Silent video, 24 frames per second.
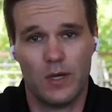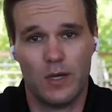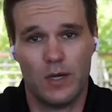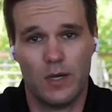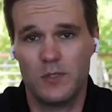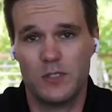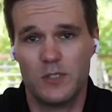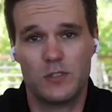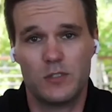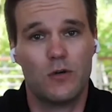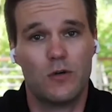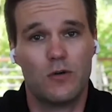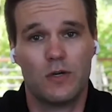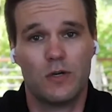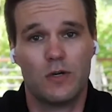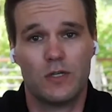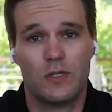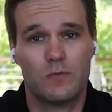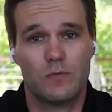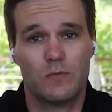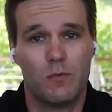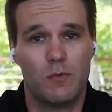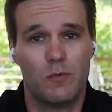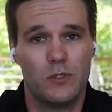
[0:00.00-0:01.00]
I'm just curious,
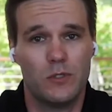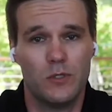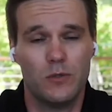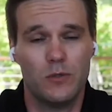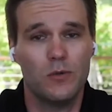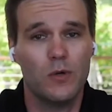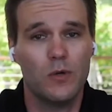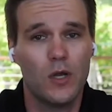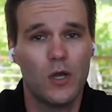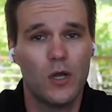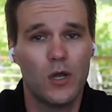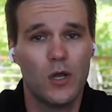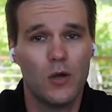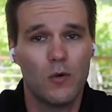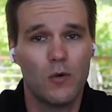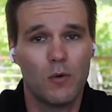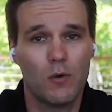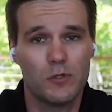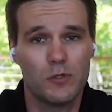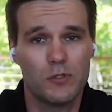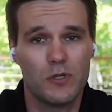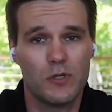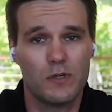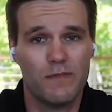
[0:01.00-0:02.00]
what would you what
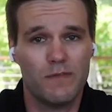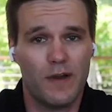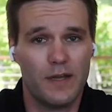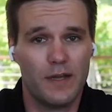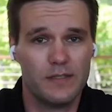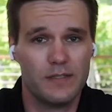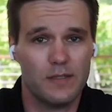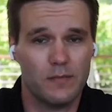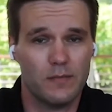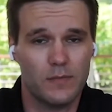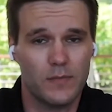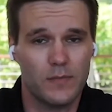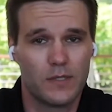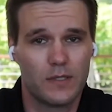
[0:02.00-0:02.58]
would you advise them?